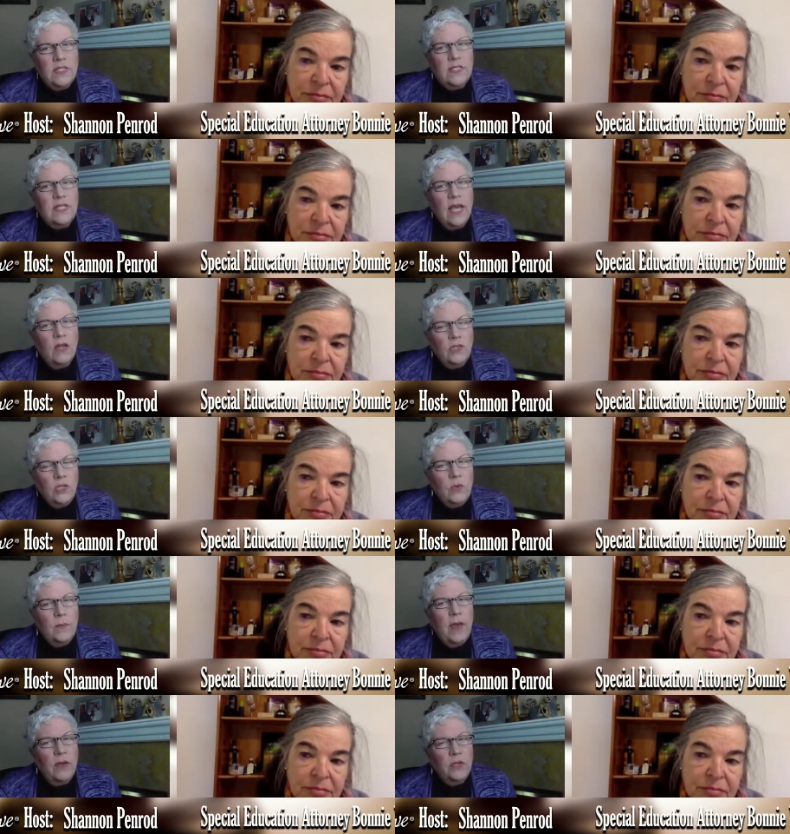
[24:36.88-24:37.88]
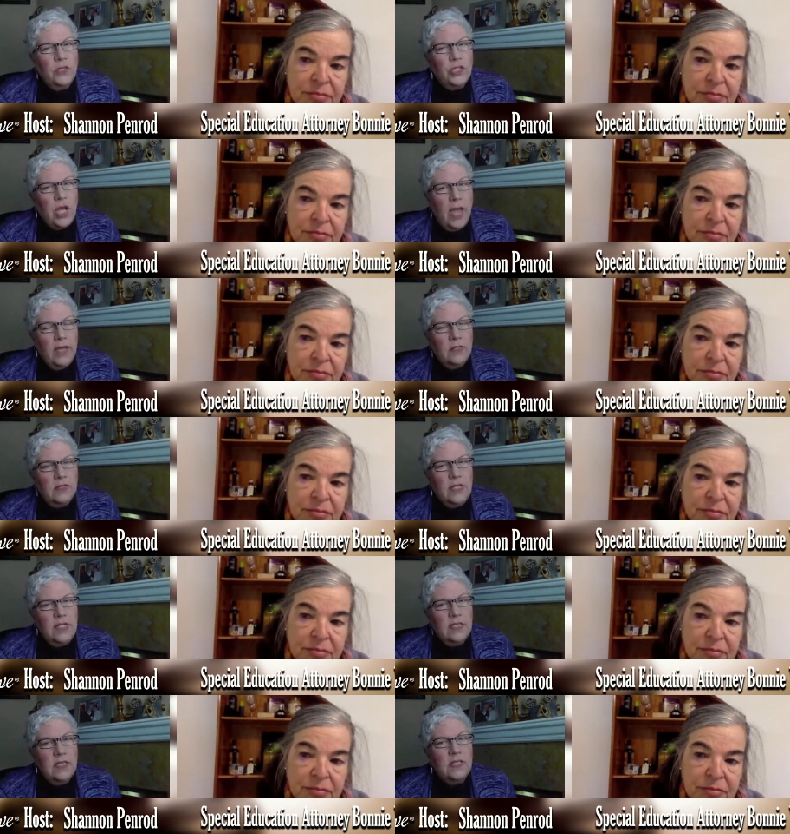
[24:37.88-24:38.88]
Speaker 1: does it tell you about your
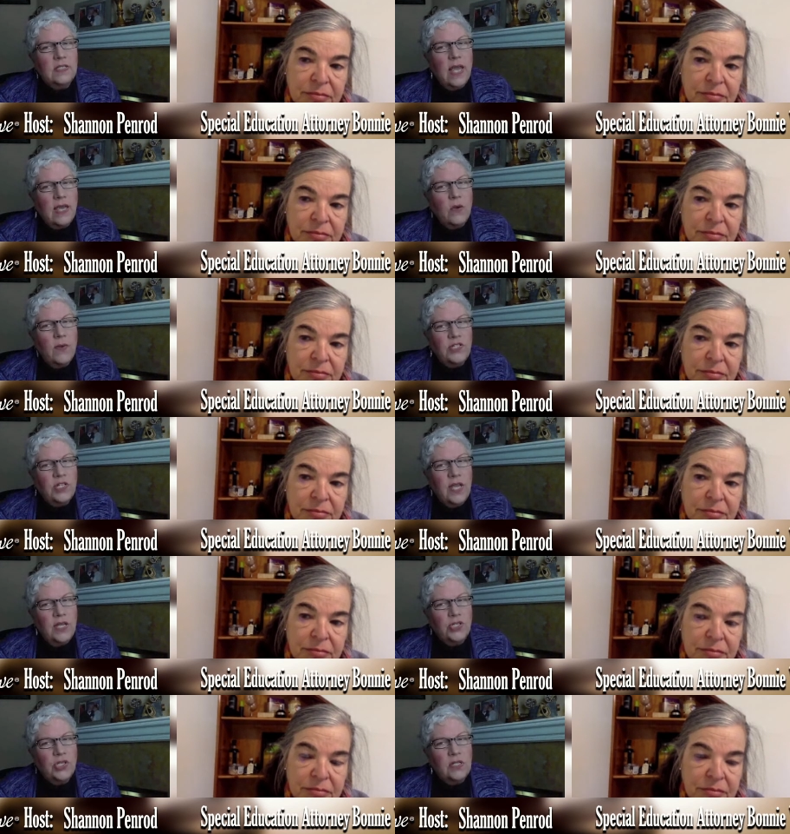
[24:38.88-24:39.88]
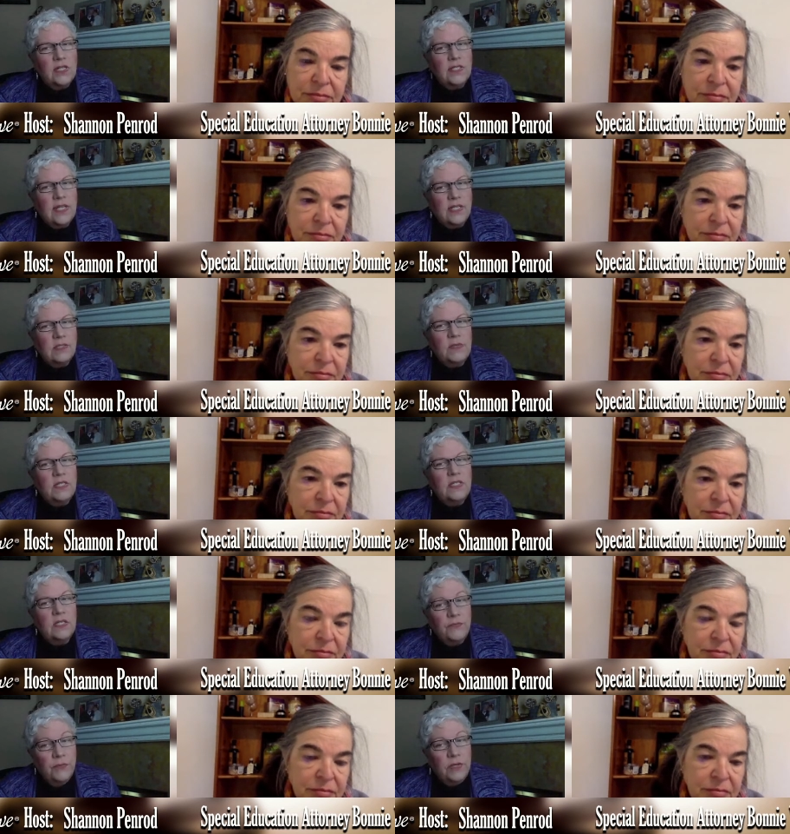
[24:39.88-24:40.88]
child? Is the psychoeducational
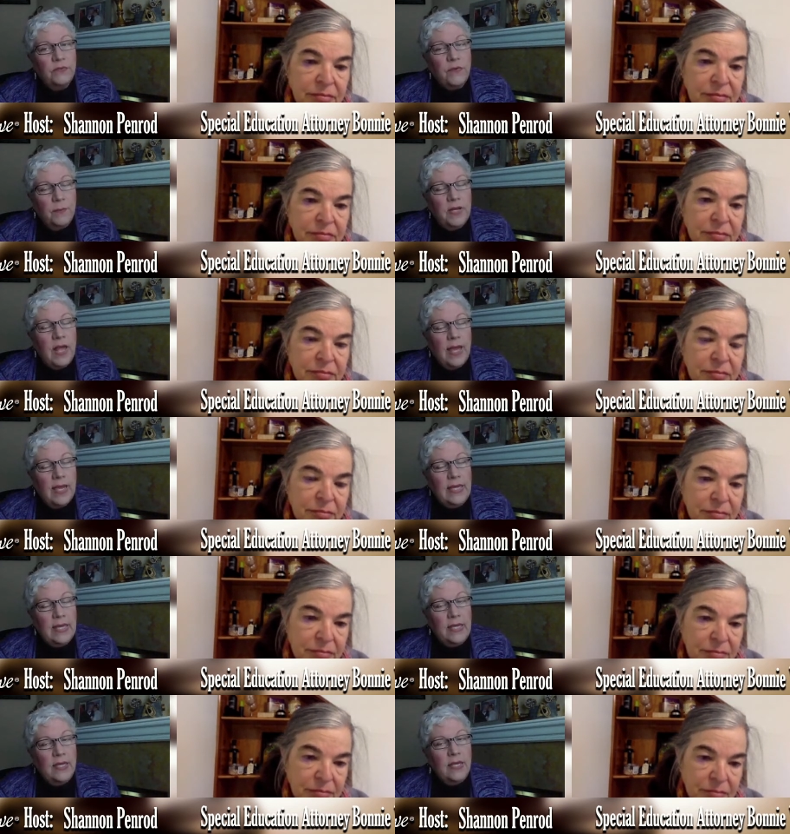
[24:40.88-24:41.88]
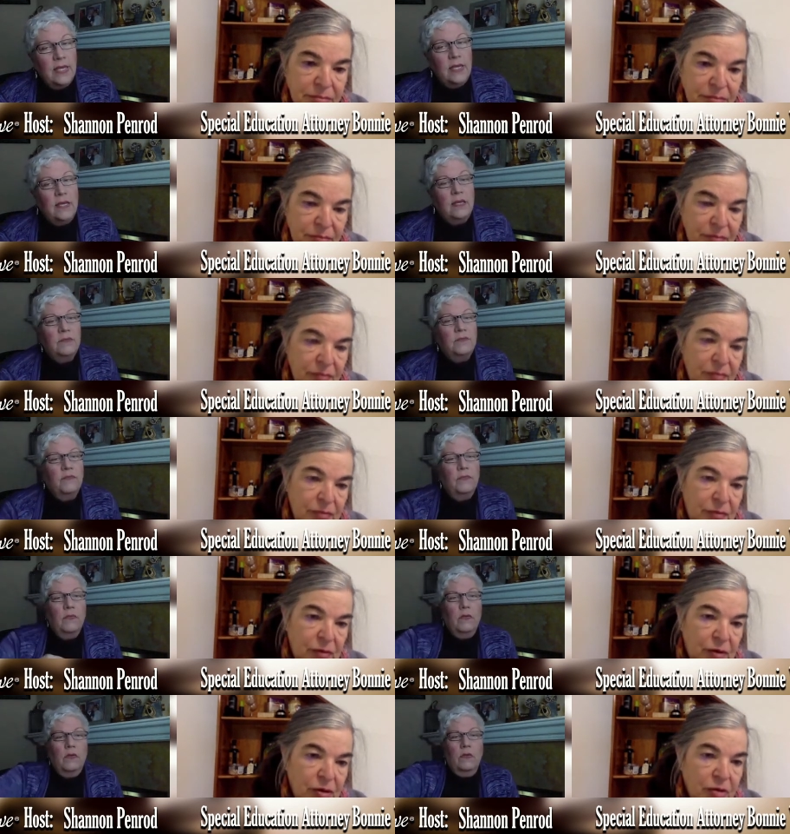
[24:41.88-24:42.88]
assessment different from an IEE?
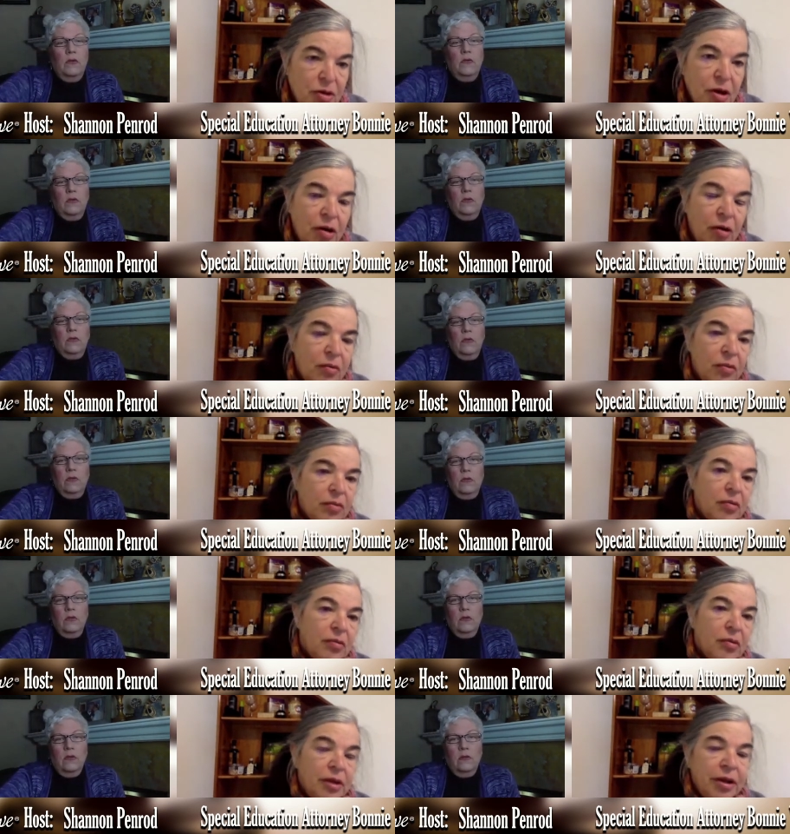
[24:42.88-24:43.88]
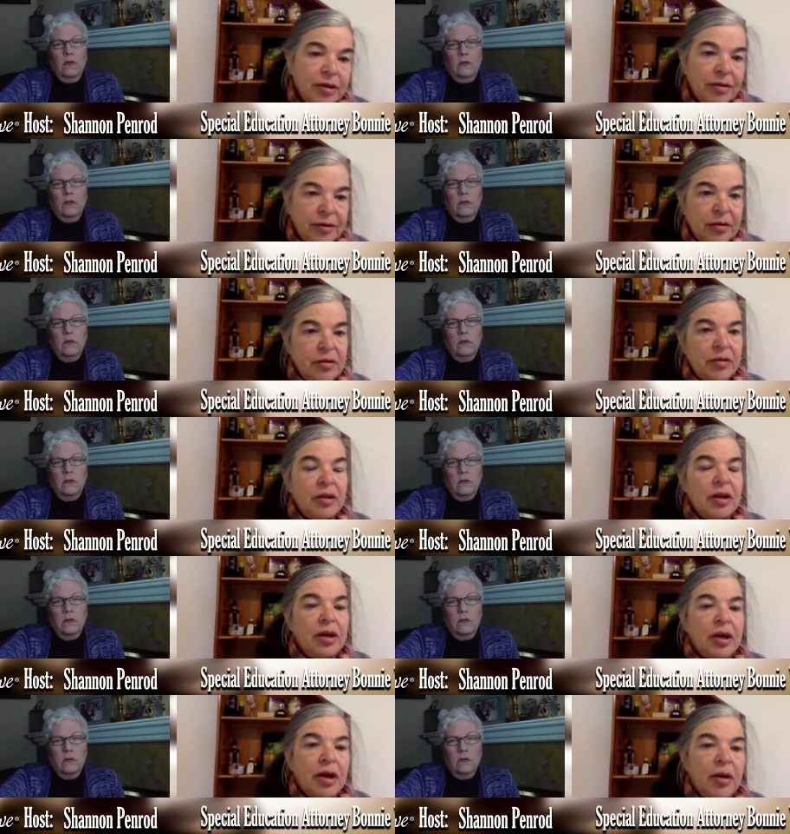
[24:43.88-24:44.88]
Speaker 2: No, it isn't.
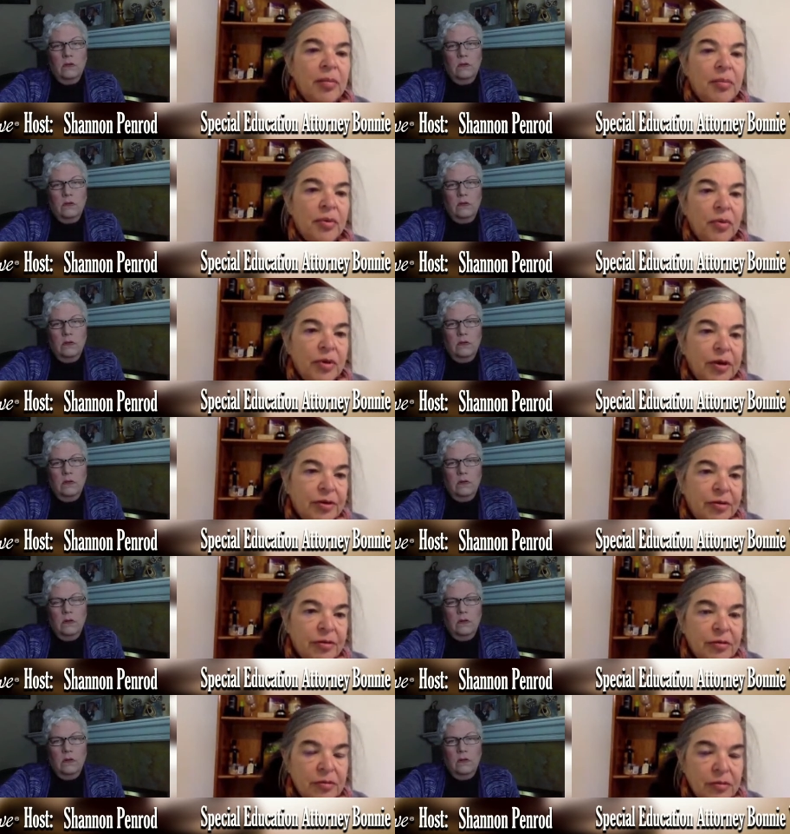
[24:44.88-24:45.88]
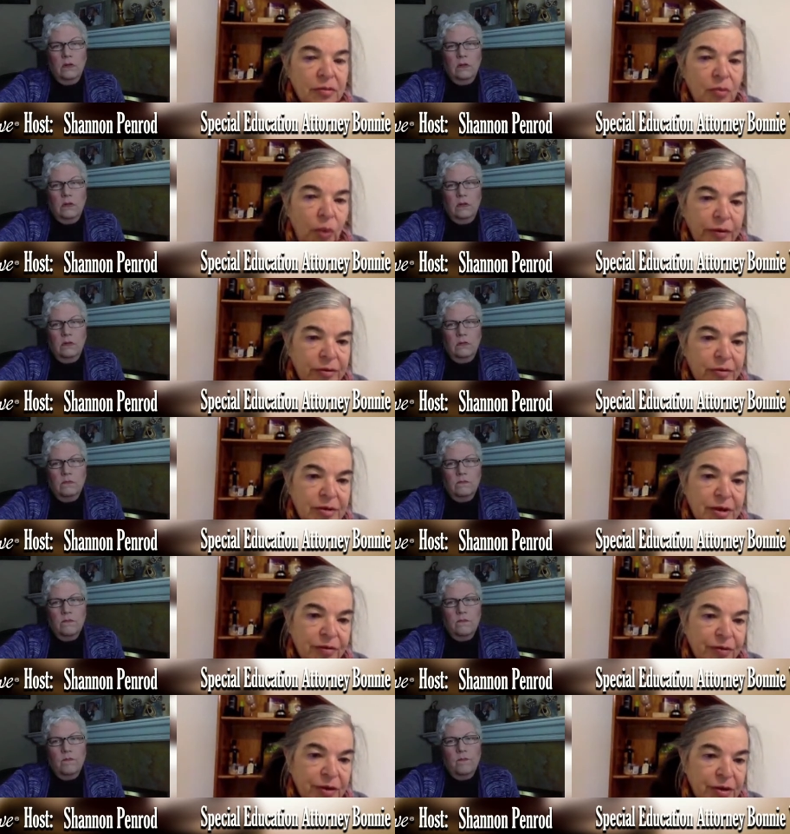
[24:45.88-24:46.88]
Um, it's what's
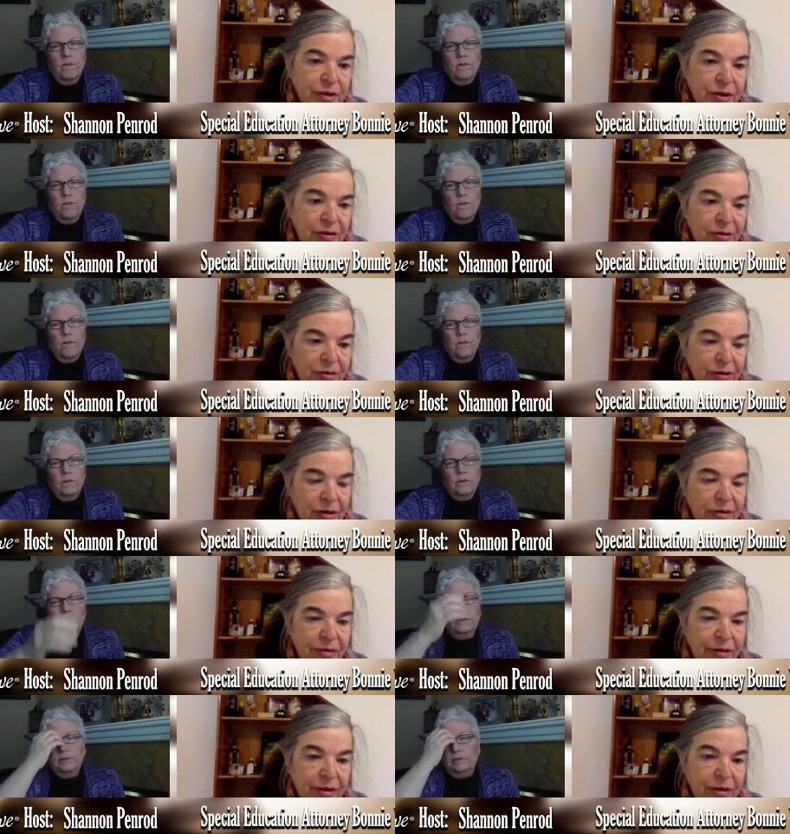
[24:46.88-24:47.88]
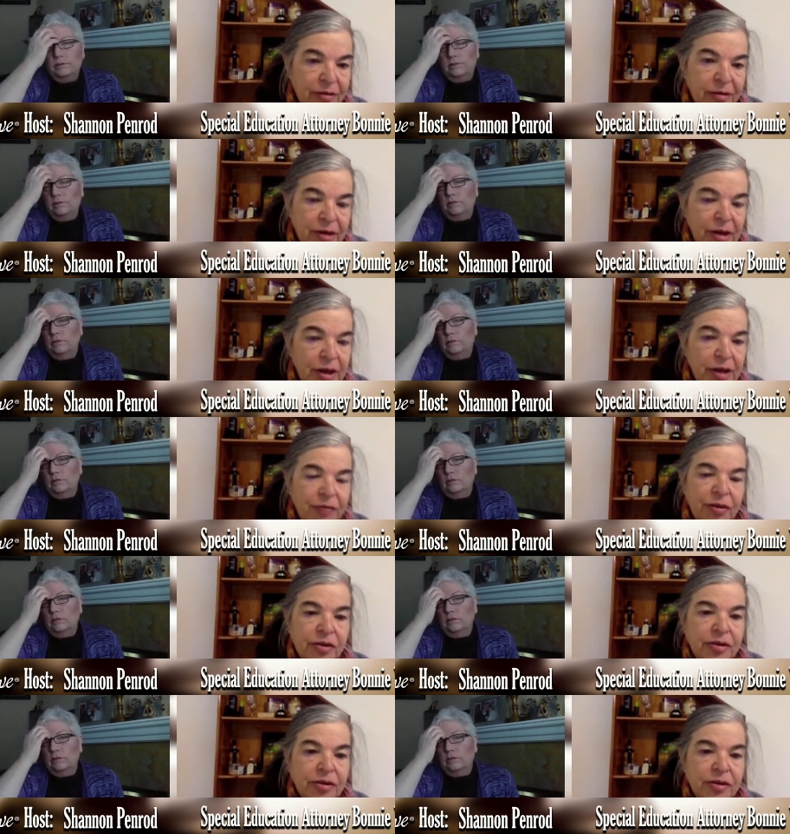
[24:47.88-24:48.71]
different is is this: if the